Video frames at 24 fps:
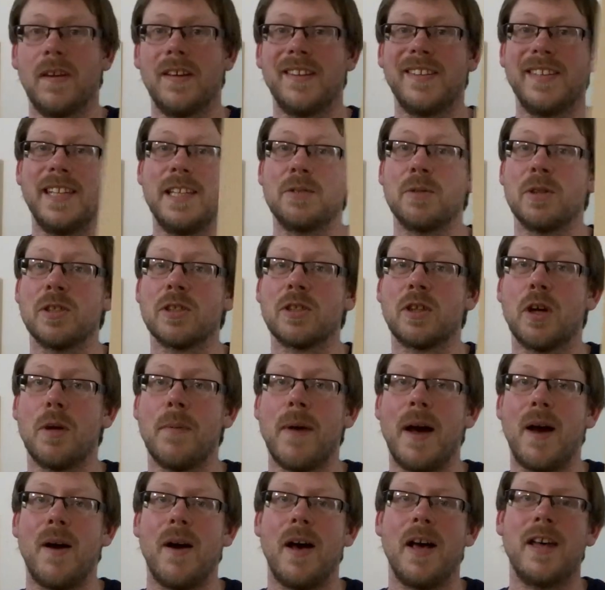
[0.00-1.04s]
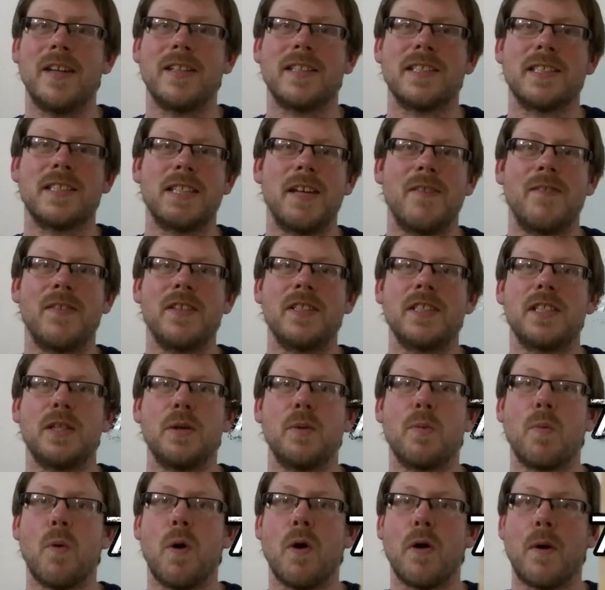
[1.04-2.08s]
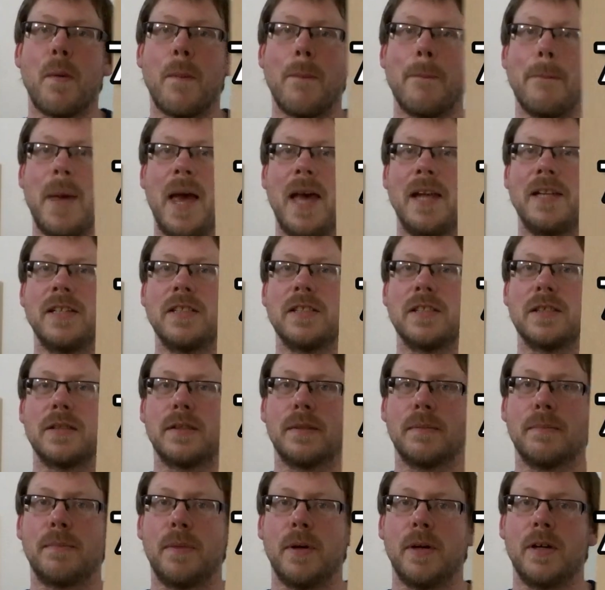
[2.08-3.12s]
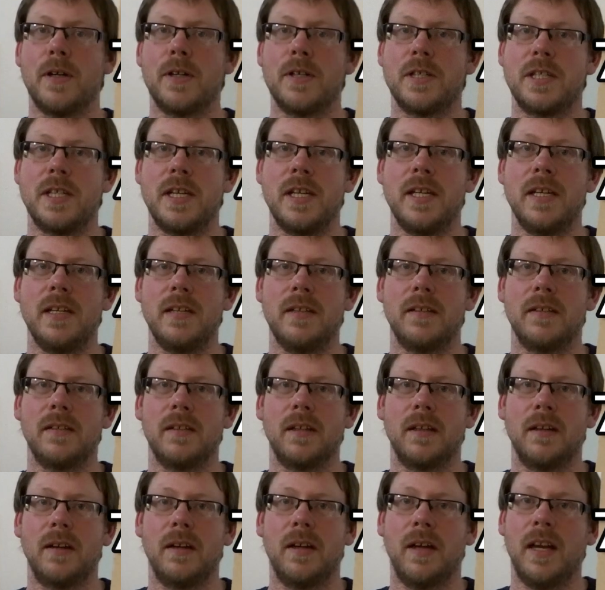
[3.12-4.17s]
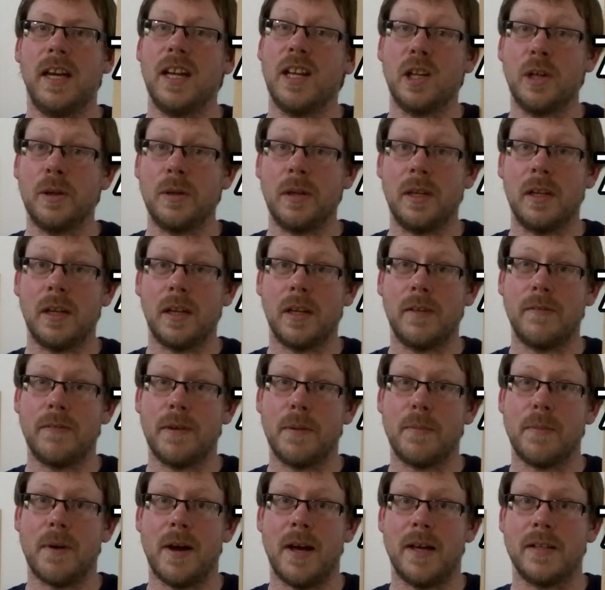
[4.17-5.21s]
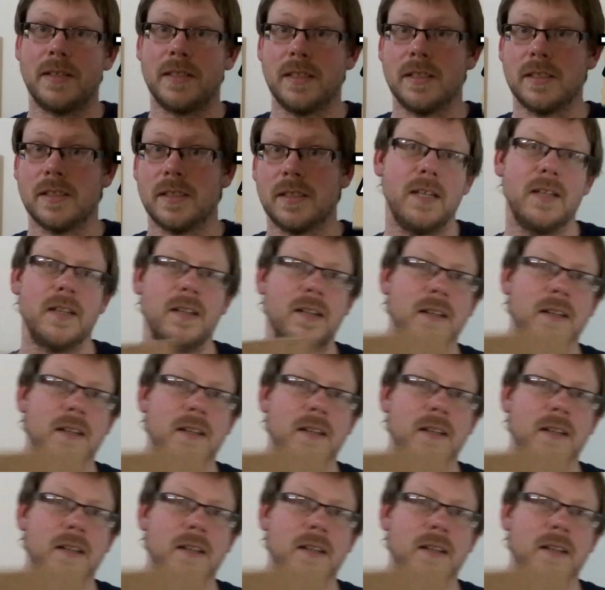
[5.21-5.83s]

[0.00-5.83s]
These ones come out at 71 pence per sheet, including delivery prices.